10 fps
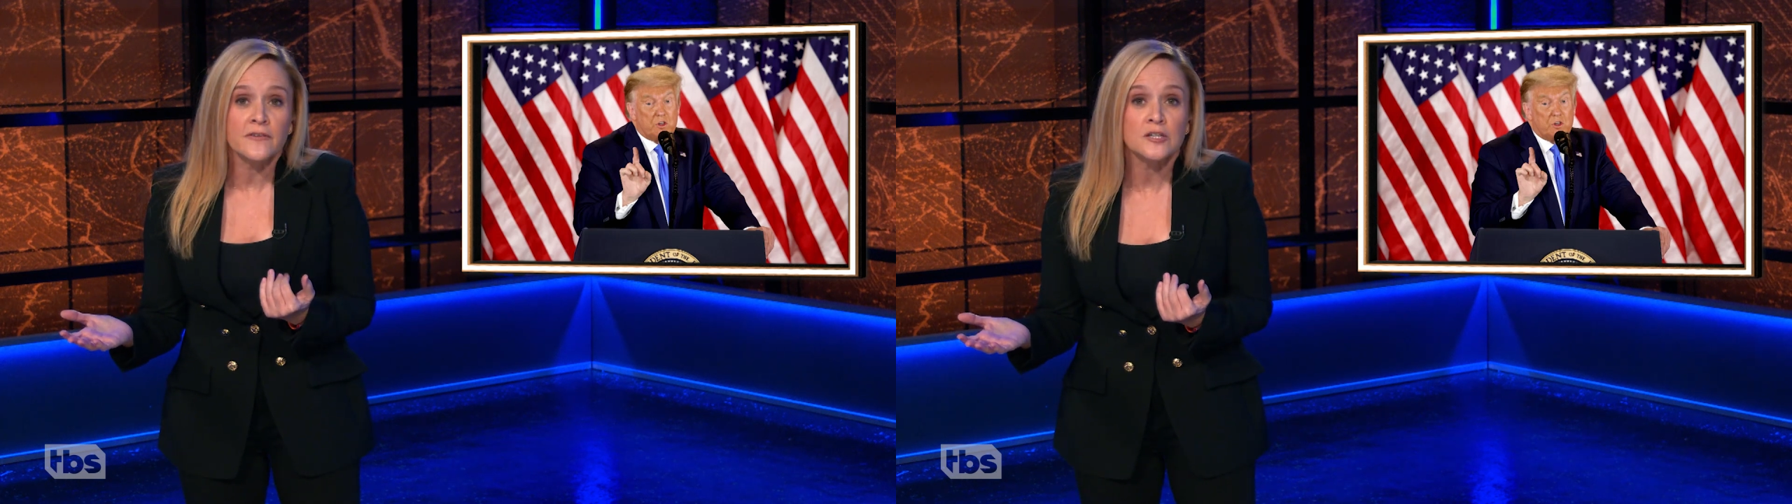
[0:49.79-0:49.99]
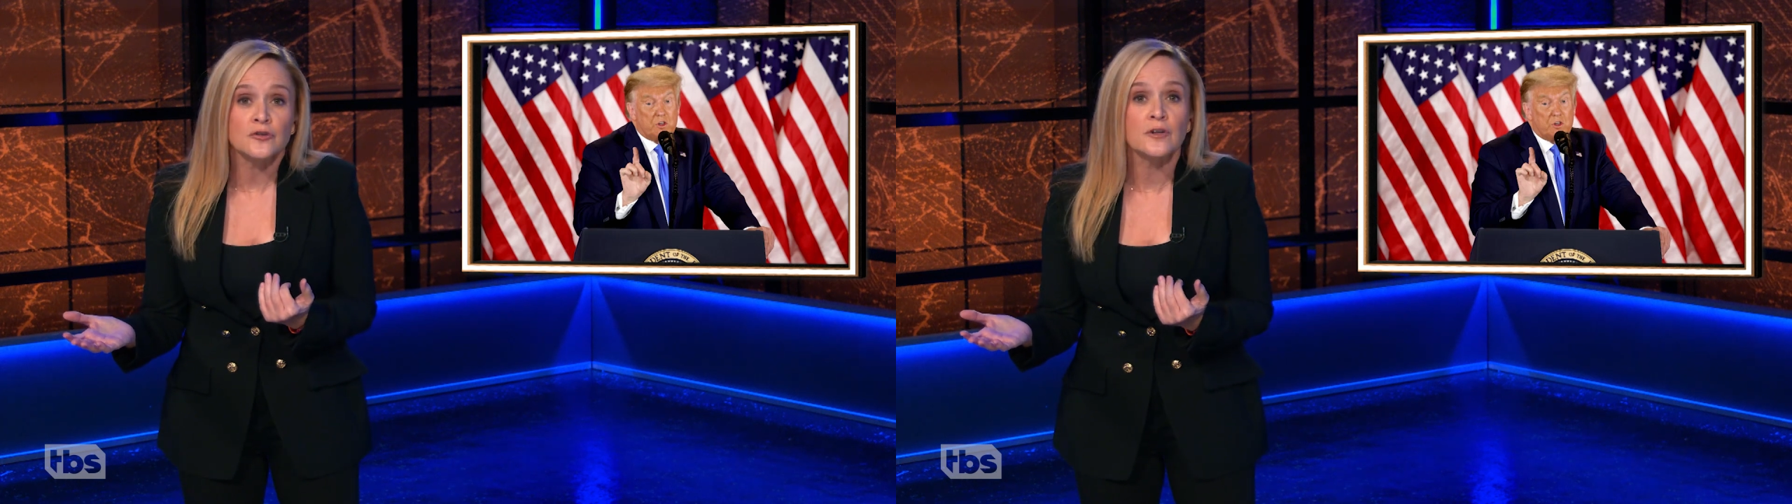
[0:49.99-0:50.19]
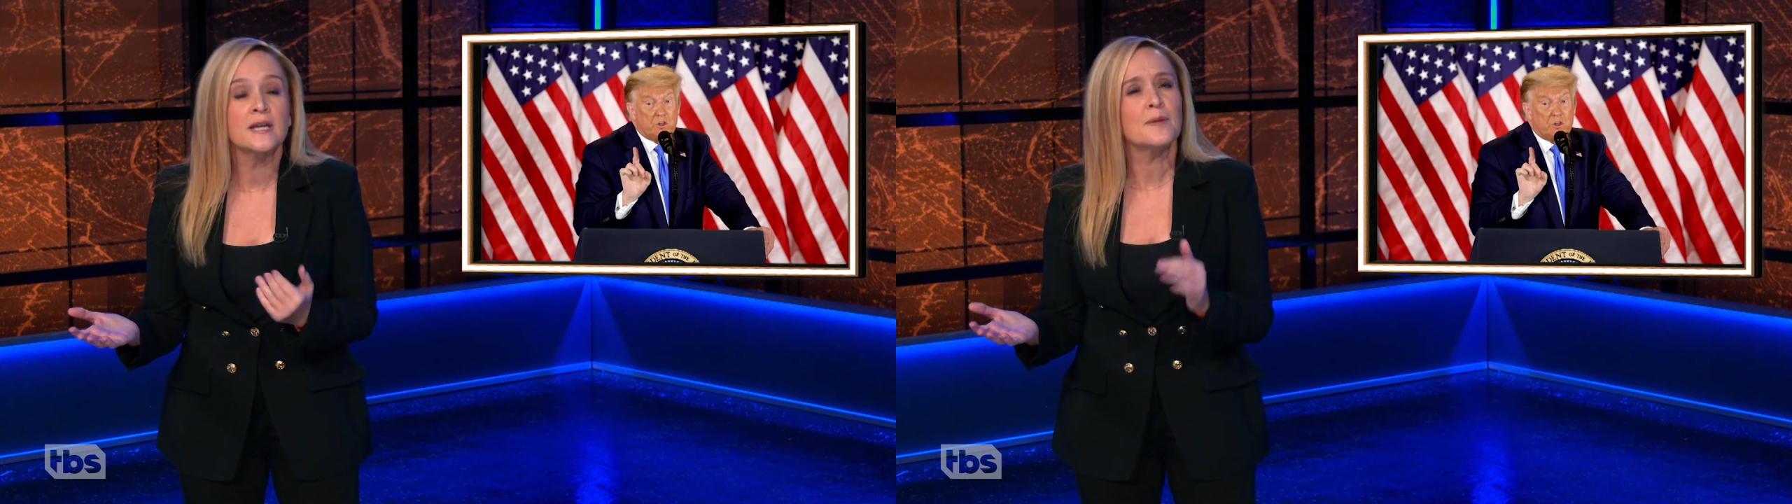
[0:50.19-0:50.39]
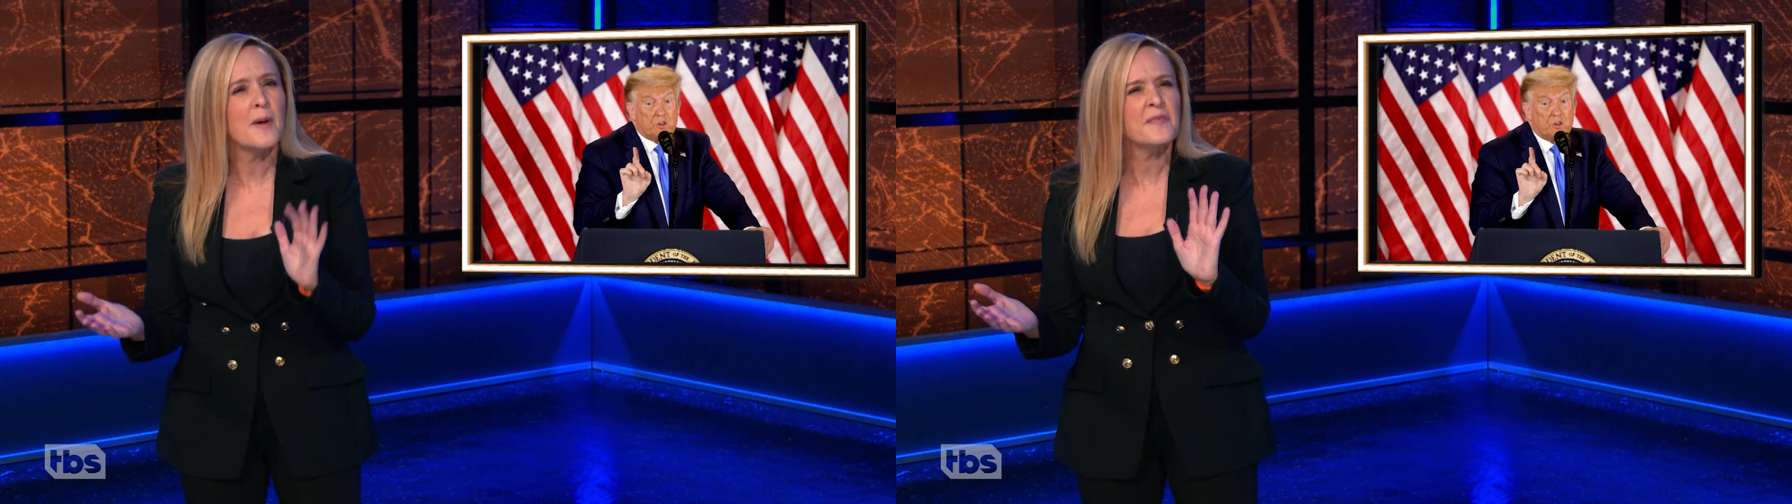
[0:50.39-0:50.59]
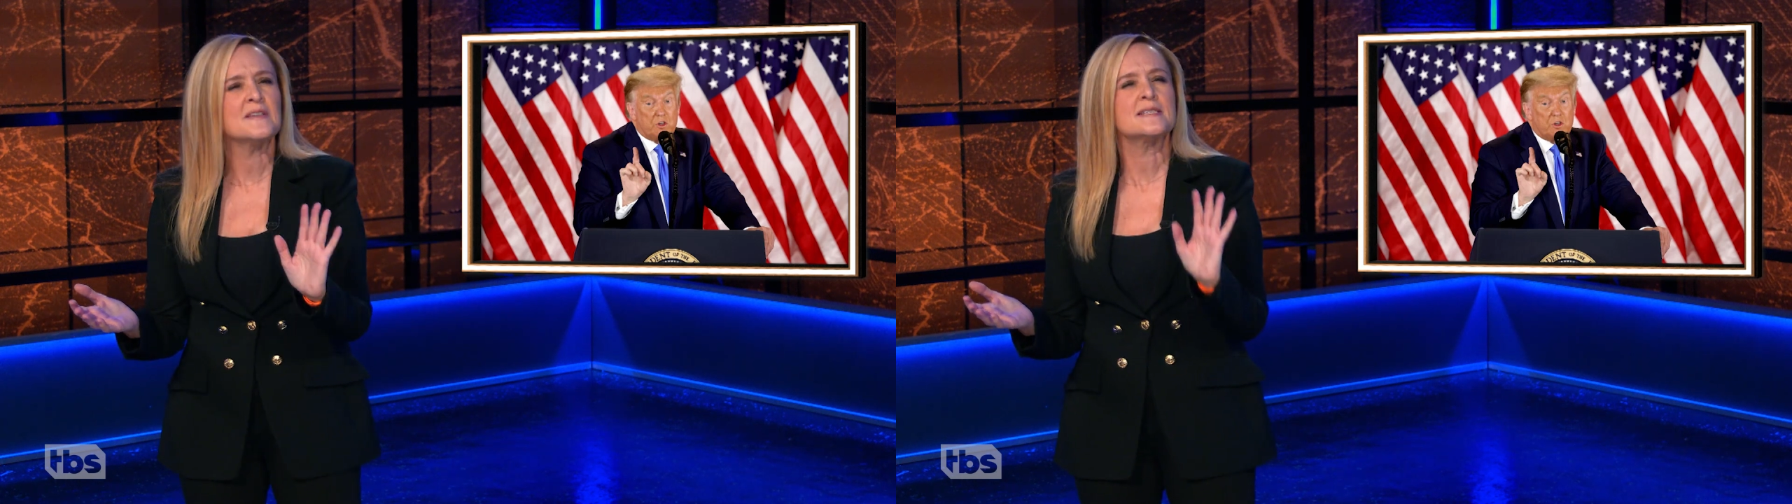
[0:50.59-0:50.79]
victory at
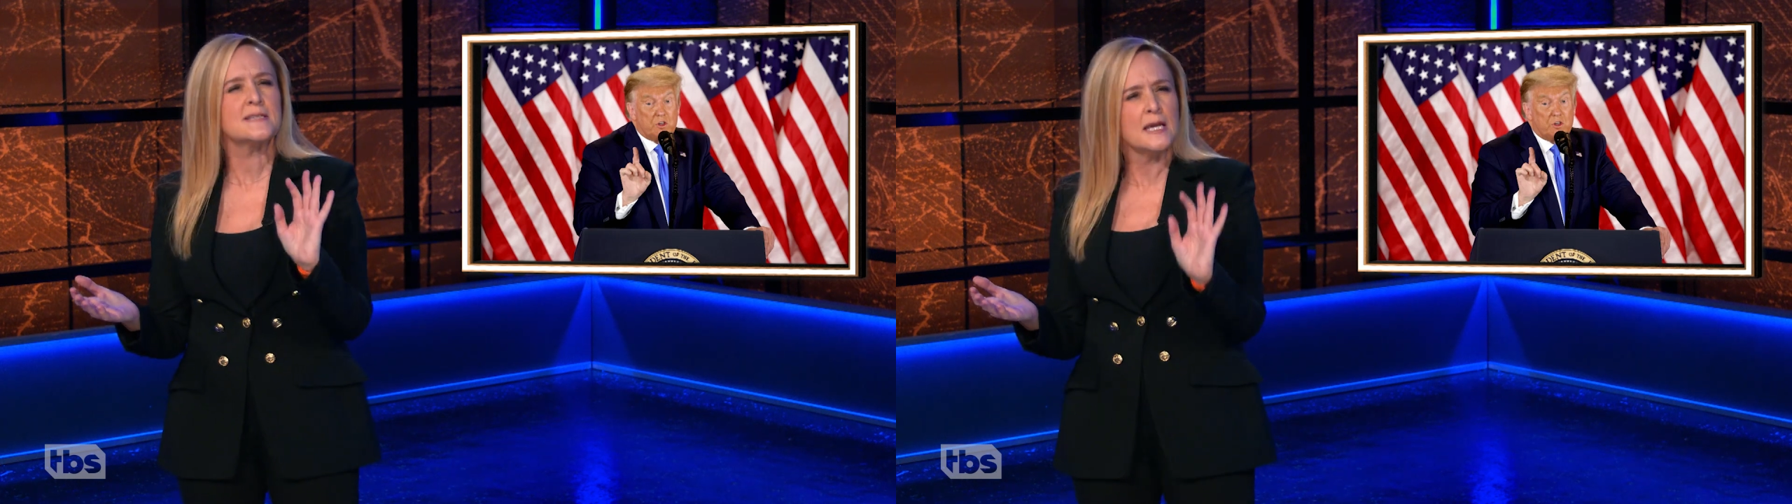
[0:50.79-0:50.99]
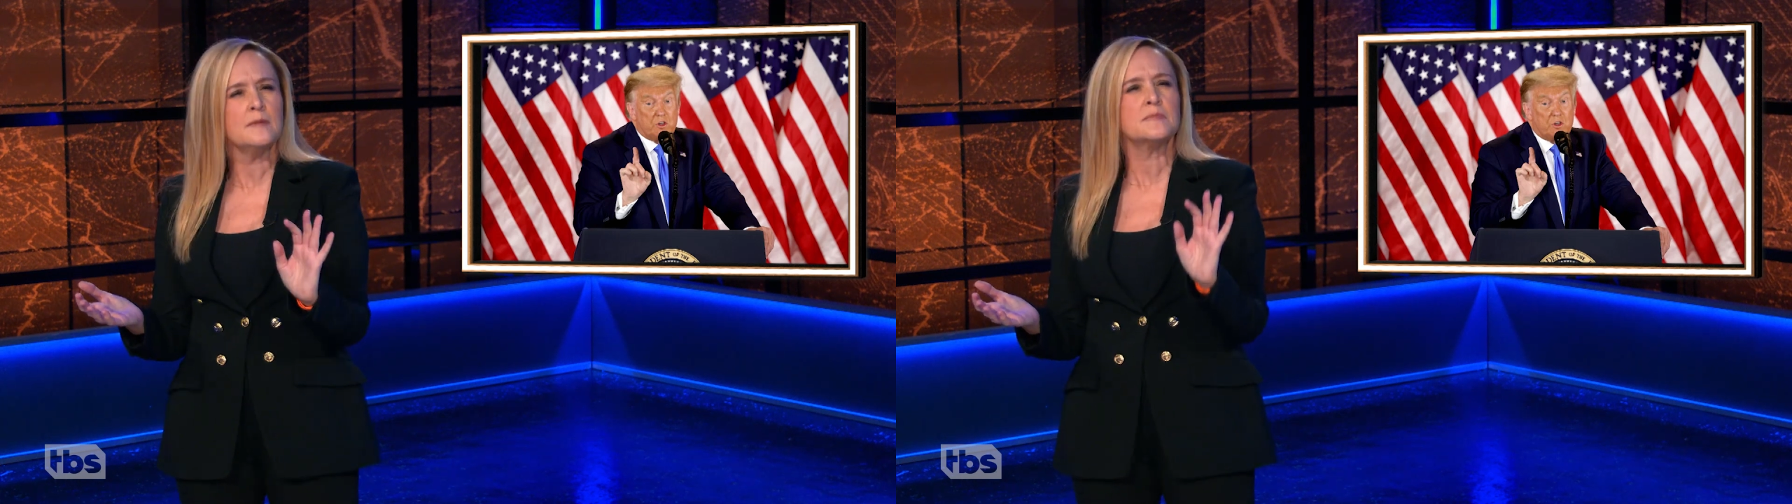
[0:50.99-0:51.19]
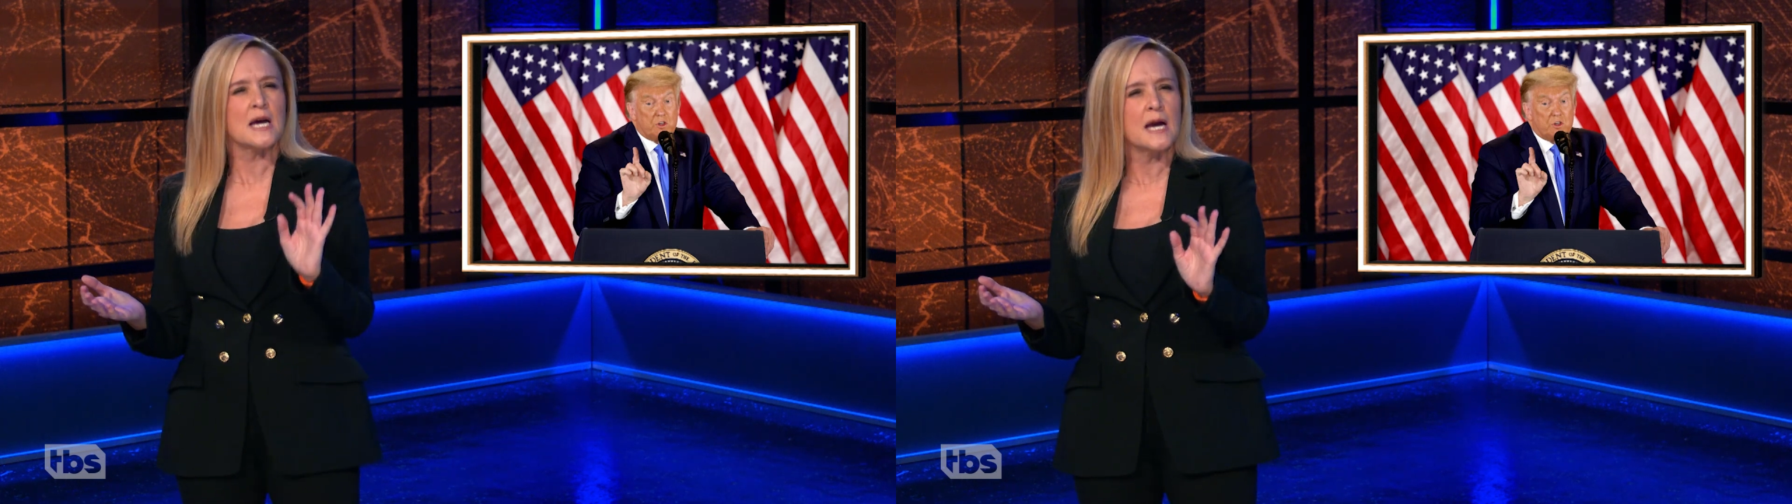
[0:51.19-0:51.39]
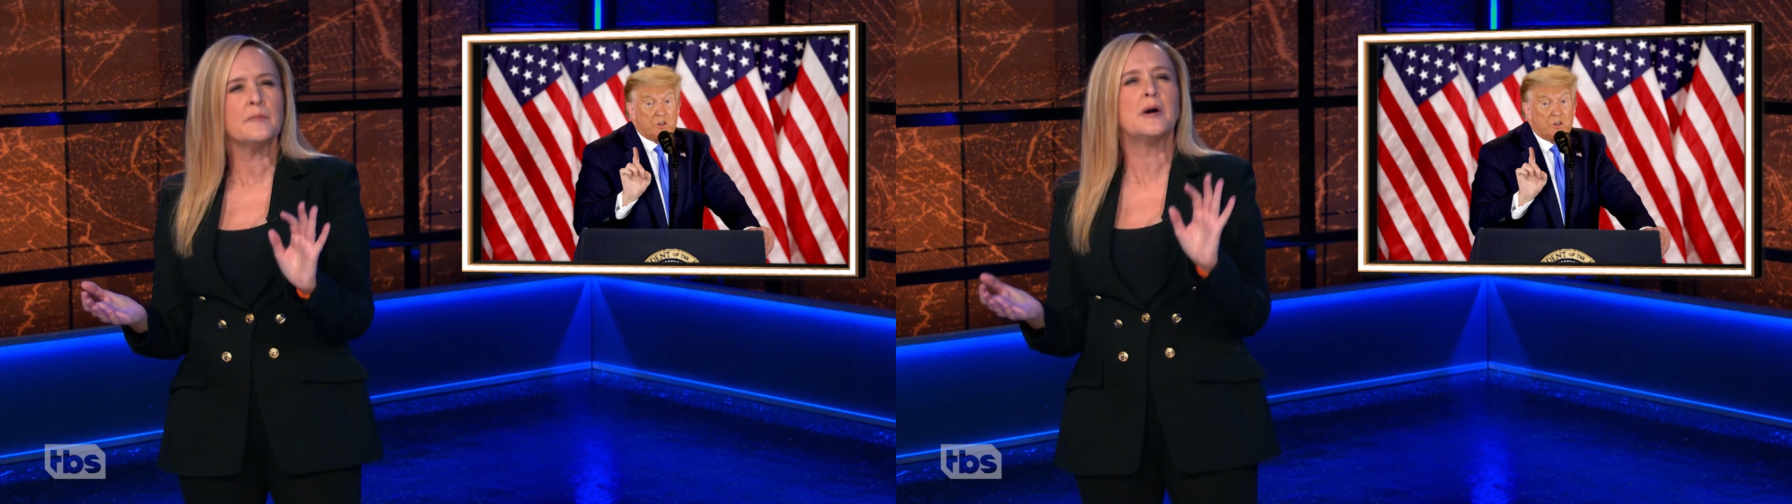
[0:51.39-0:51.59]
about the same time